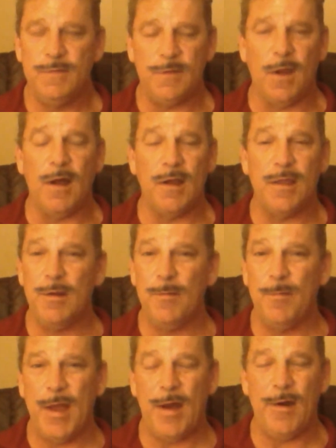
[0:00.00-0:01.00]
talking
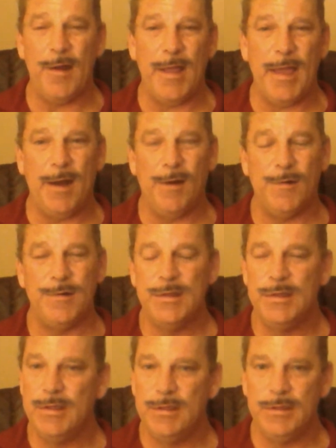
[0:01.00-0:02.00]
about how,
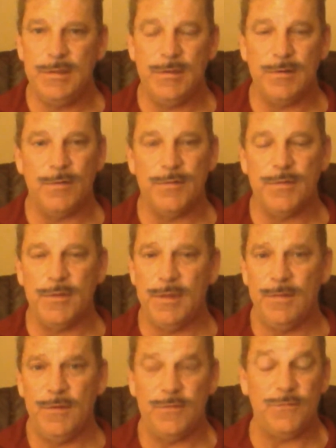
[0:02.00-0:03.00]
you know,
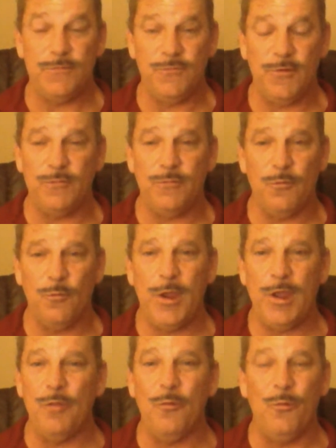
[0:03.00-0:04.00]
and this is just the
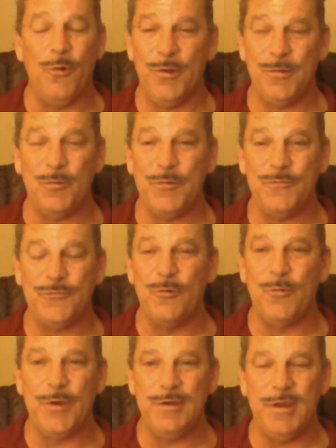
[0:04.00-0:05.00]
way of the world. It was so
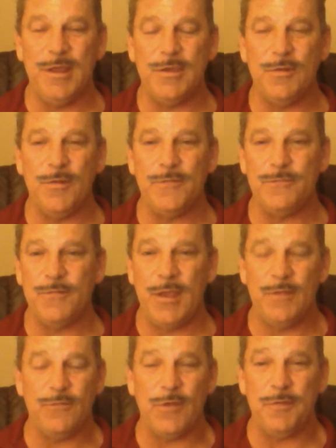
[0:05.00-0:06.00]
ridiculous.
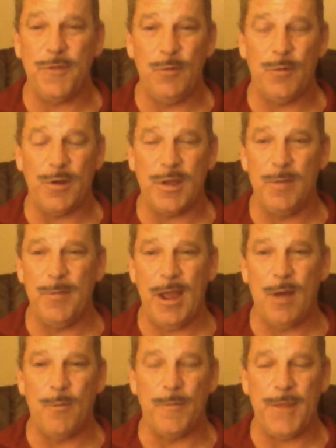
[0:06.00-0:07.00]
Things that they were coming
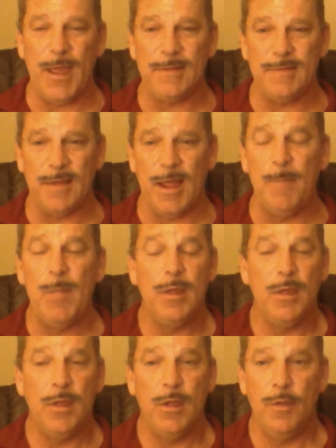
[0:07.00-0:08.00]
out with that time,
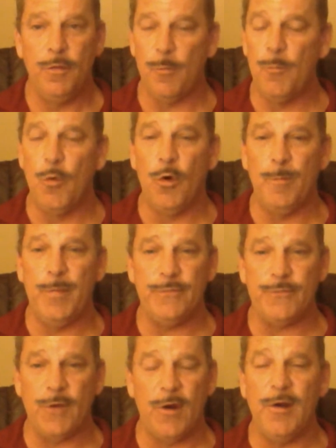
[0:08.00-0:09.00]
the more
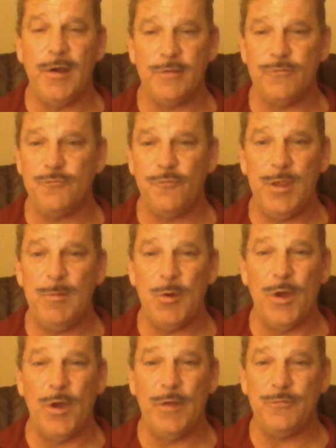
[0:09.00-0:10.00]
bizarre and extreme
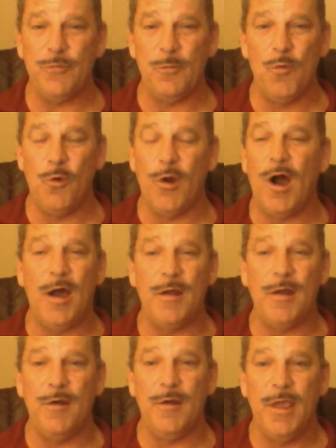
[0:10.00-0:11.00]
it was, the more
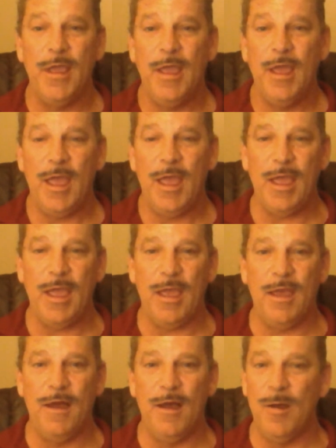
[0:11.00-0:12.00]
honored
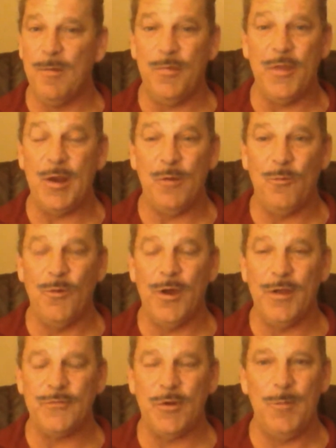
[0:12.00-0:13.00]
that it
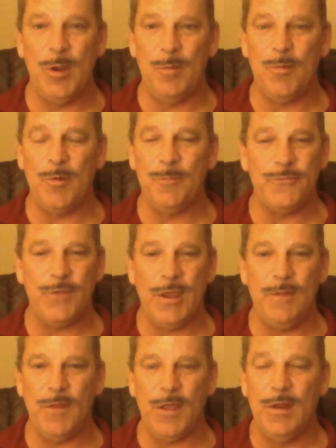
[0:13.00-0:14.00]
was. I remember them
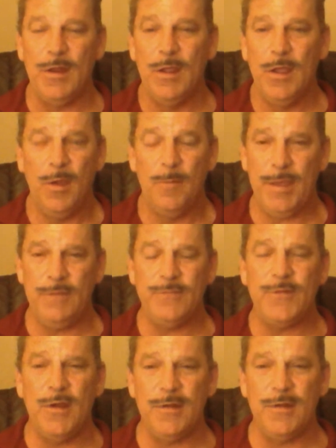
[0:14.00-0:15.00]
saying that
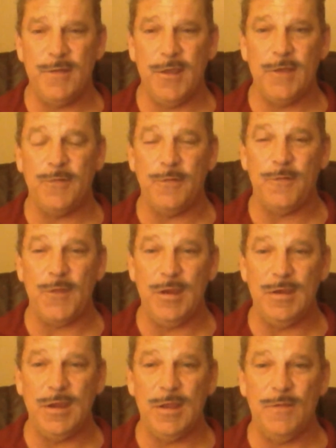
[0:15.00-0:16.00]
based on tests that
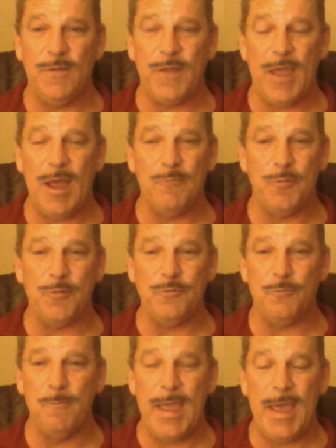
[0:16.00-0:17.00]
they did, that the
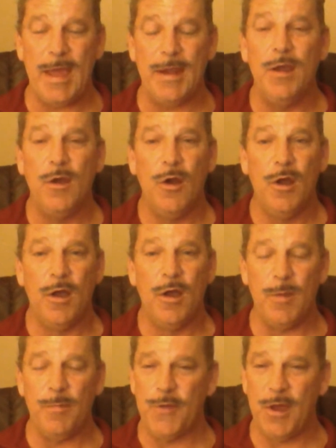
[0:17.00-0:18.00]
average man
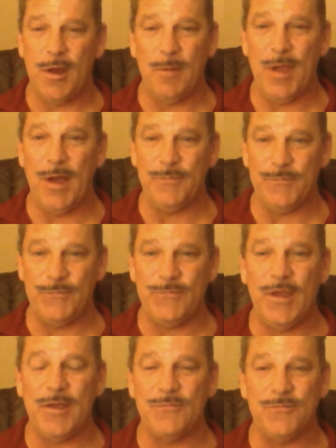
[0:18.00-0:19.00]
thought about
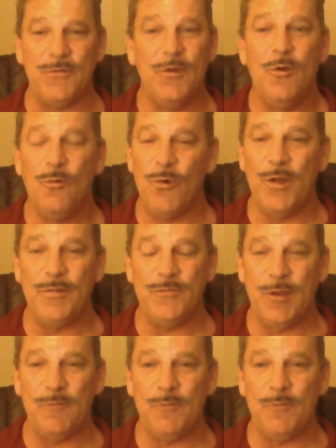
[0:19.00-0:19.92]
sex once